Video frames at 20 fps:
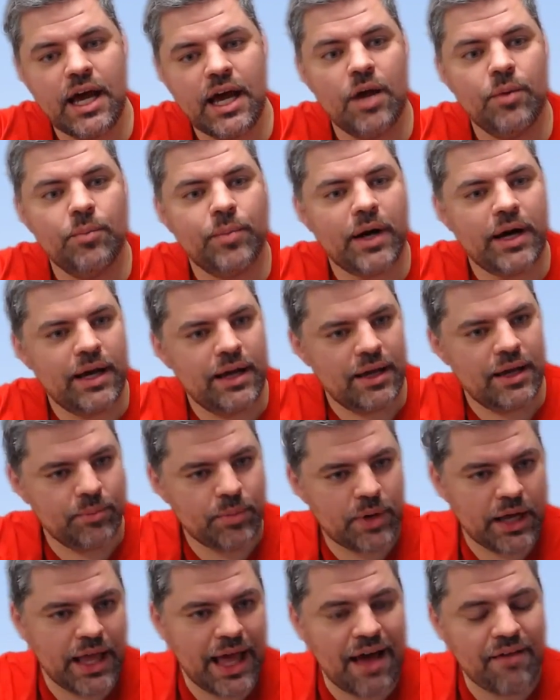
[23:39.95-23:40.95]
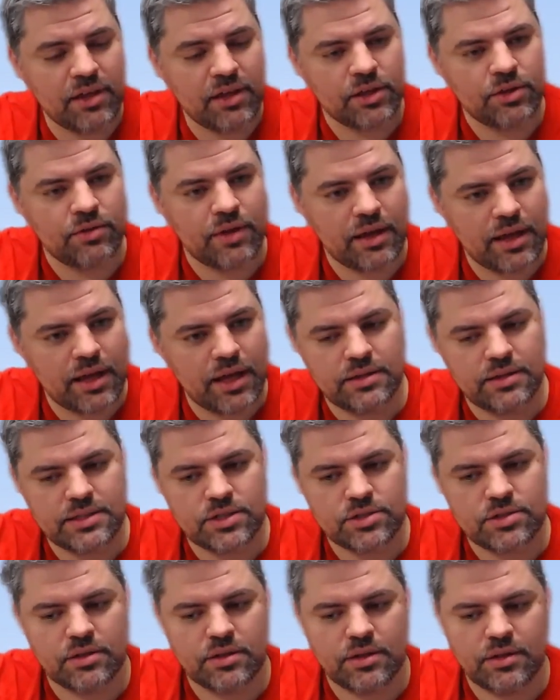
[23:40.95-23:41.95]
And by having the
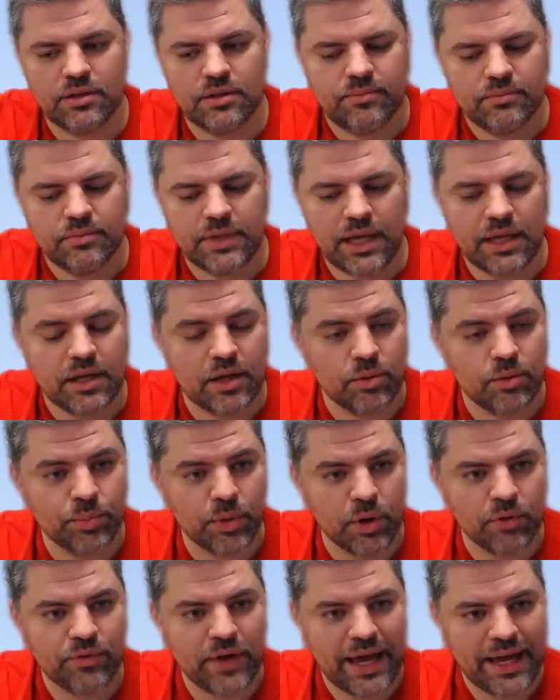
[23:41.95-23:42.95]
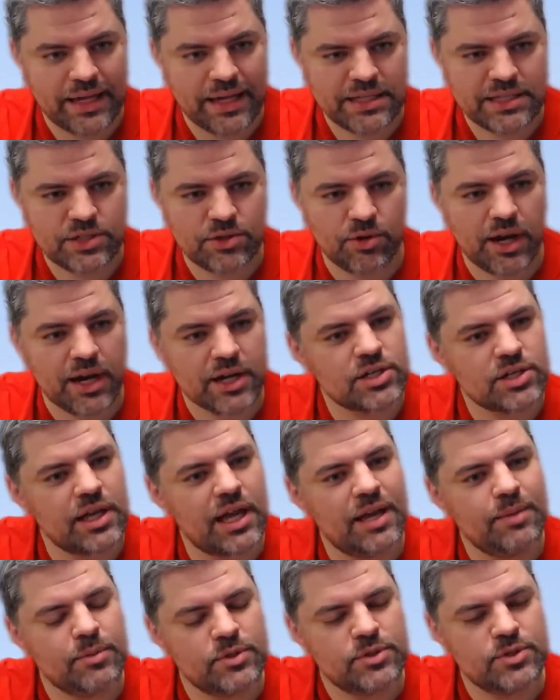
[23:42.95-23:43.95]
essentially data on both ends, you're actually
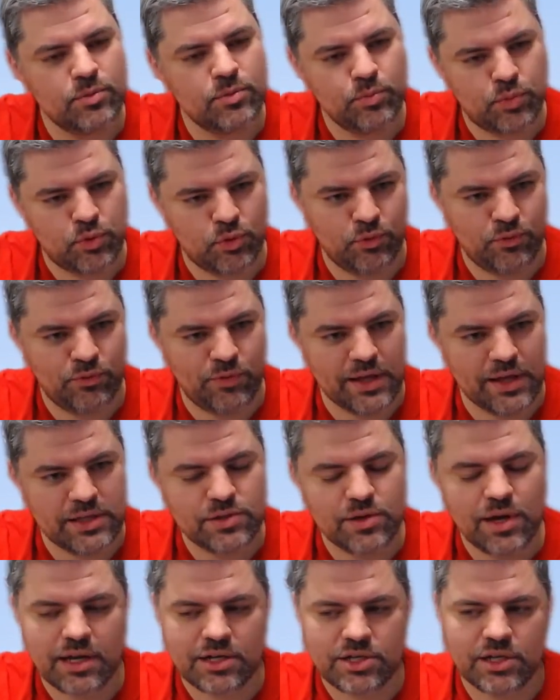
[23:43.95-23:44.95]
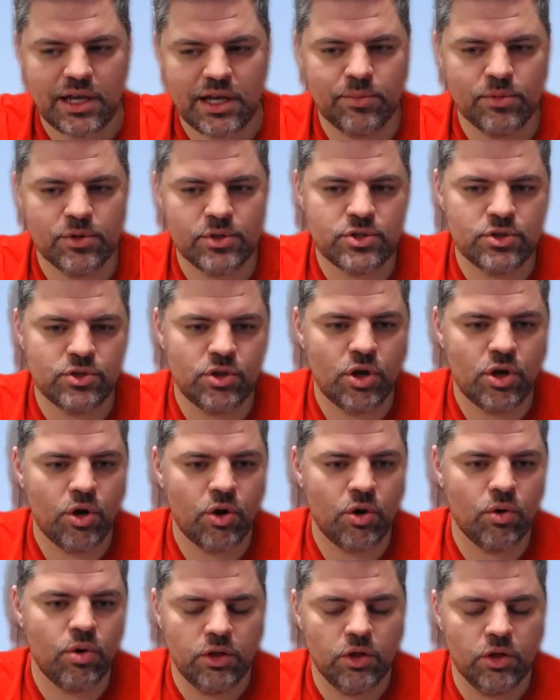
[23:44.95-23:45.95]
able to improve things. You're actually able to
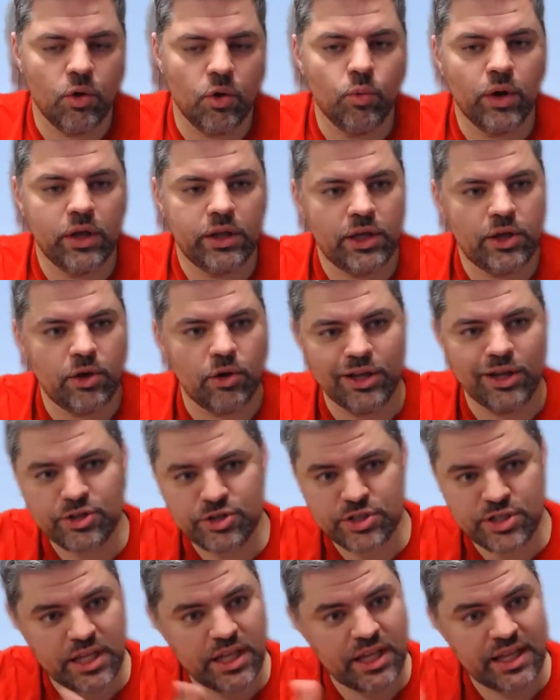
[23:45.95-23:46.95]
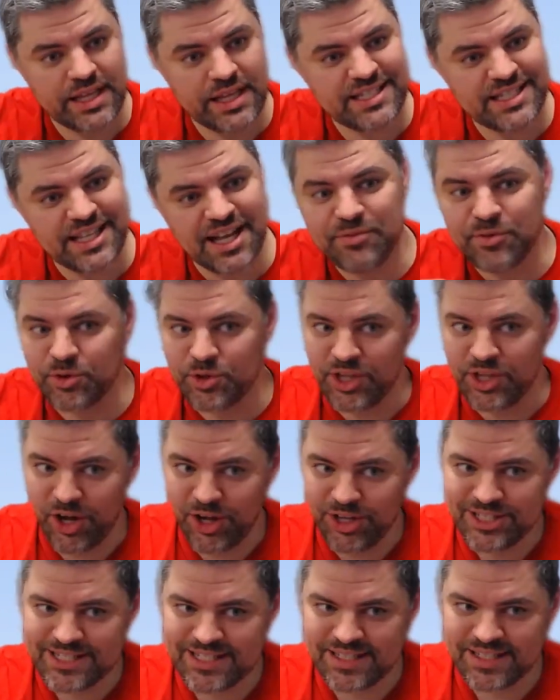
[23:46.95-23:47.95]
know, whether you're interested in this stuff or
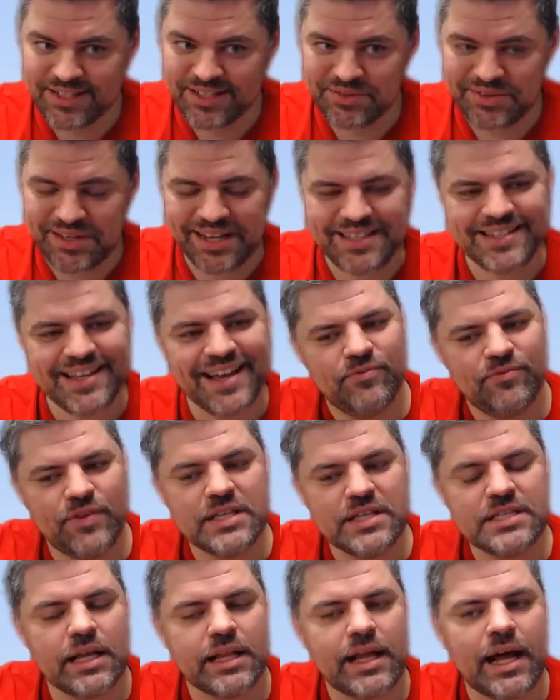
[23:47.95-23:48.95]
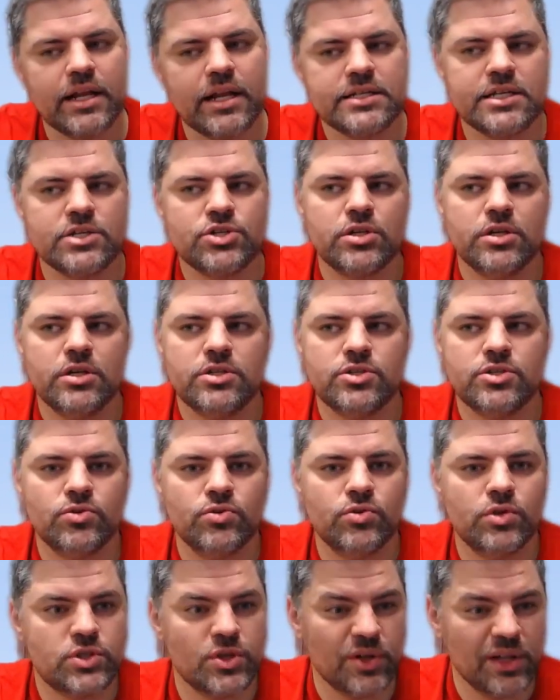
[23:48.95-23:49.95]
not, right? And things like that, essentially
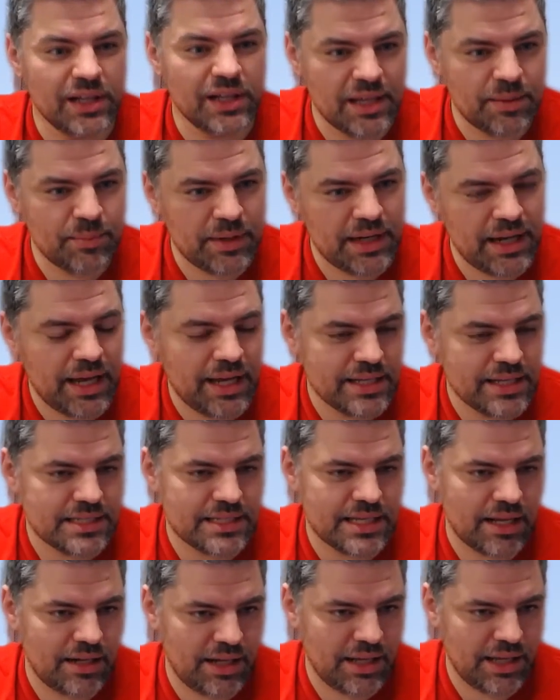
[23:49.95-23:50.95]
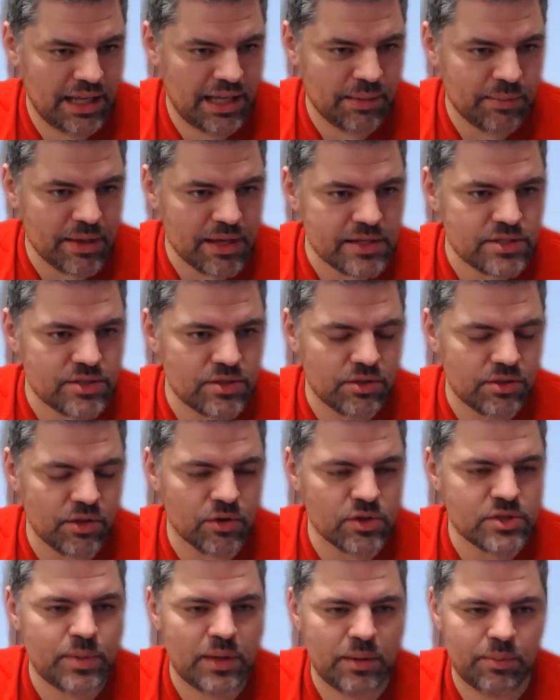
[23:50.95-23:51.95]
to eliminate sending emails to
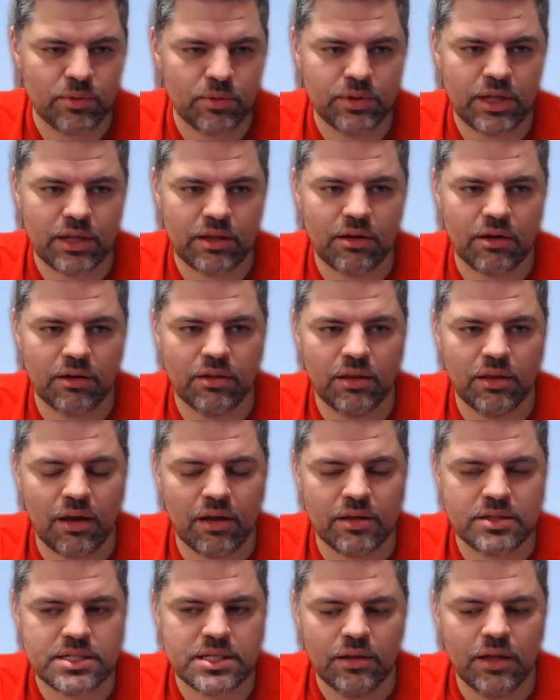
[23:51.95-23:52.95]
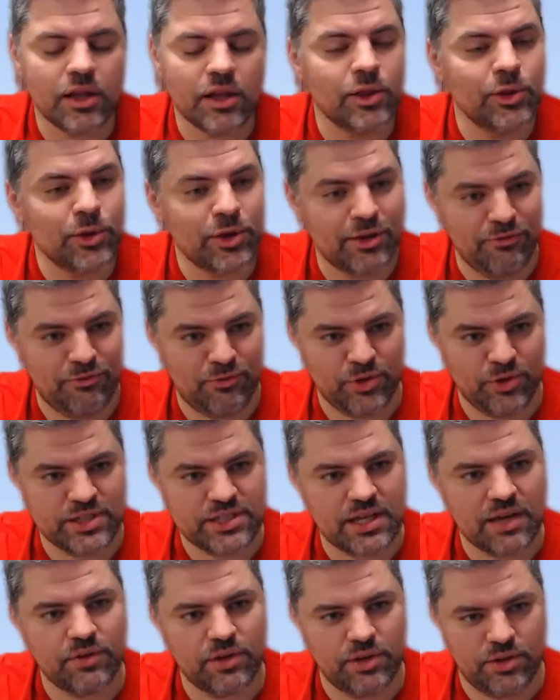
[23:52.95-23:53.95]
those people that are not looking for the
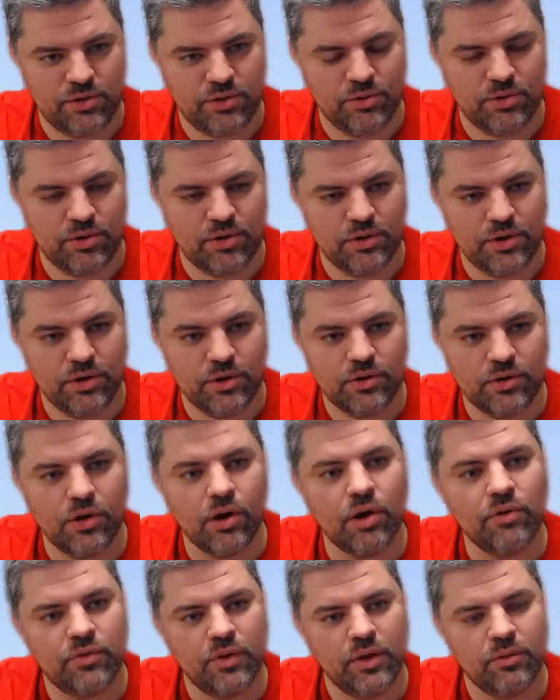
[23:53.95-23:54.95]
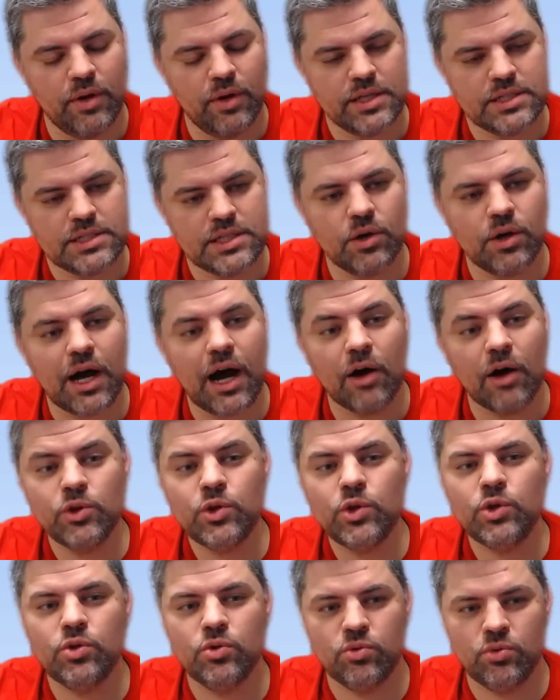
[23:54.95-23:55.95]
stuff that you're offering, right? So how
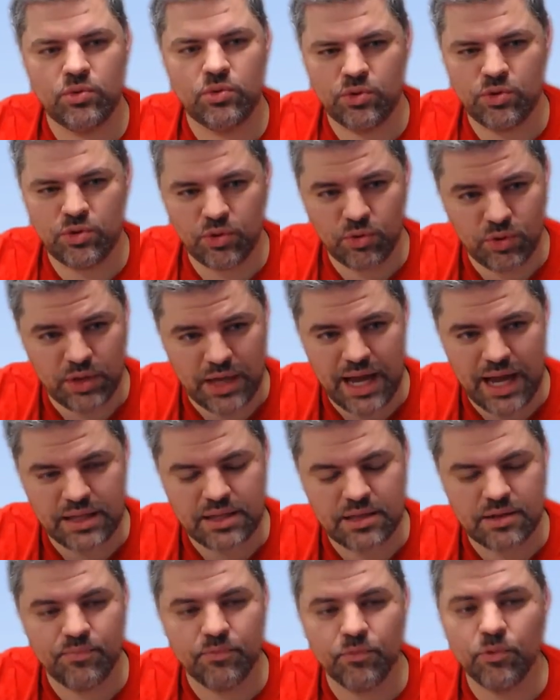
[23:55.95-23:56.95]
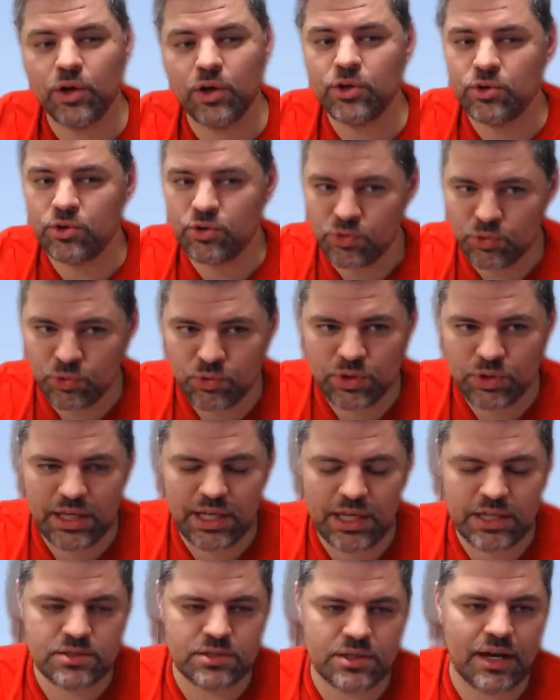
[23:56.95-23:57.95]
do you do that? Well, you do
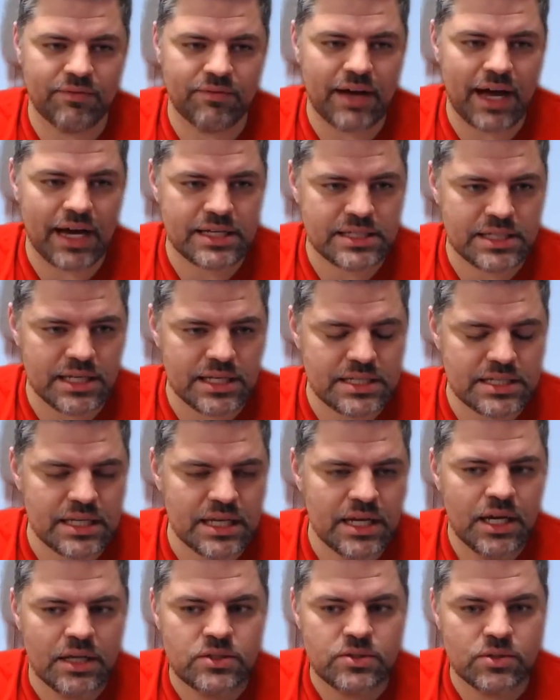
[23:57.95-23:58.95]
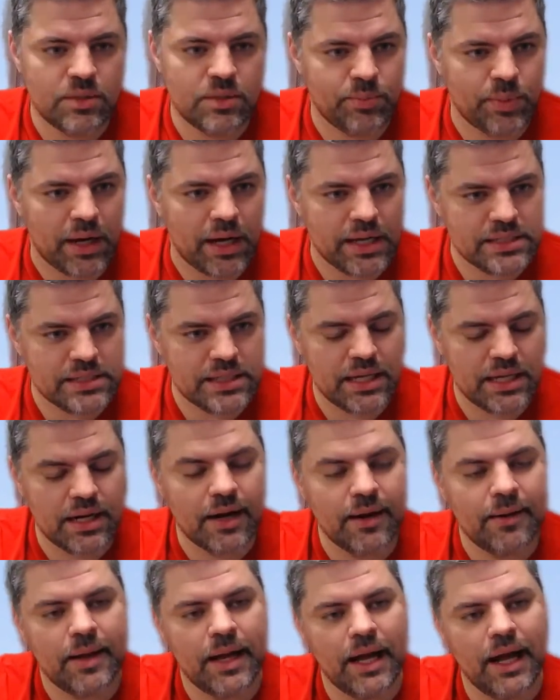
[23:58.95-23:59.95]
need to have access to the buyer's
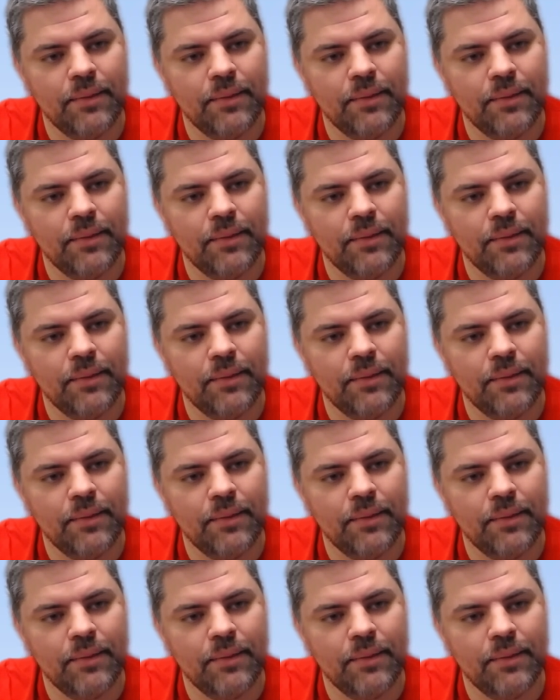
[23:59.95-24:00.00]
data.